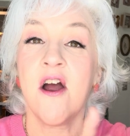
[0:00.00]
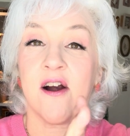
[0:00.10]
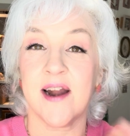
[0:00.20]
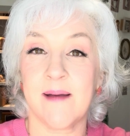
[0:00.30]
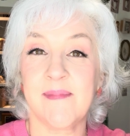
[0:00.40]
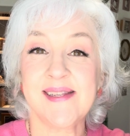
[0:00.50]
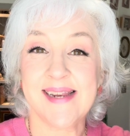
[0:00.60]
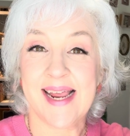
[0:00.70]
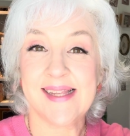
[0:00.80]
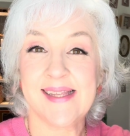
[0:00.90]
Her name is
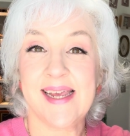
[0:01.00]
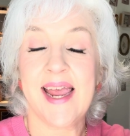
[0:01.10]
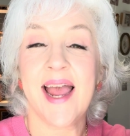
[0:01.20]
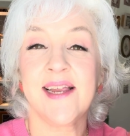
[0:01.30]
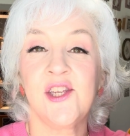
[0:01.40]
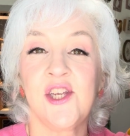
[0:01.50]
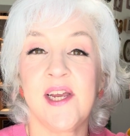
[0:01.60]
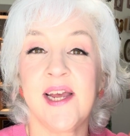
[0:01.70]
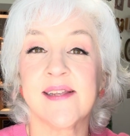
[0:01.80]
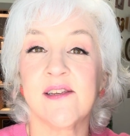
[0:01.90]
Nancy, and
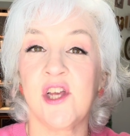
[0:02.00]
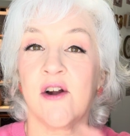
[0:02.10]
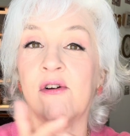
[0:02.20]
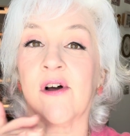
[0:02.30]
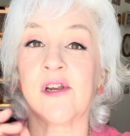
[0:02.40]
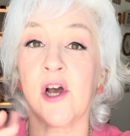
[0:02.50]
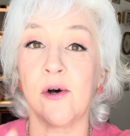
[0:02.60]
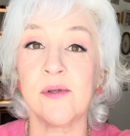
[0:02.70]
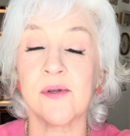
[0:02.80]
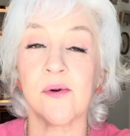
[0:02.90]
she has a channel called
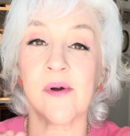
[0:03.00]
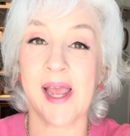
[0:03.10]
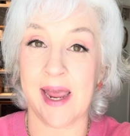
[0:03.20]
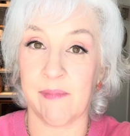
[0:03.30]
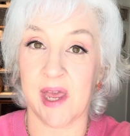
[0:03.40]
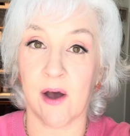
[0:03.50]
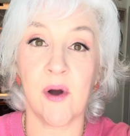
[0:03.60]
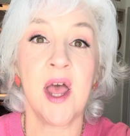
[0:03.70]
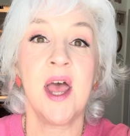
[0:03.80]
Coastal Cameo.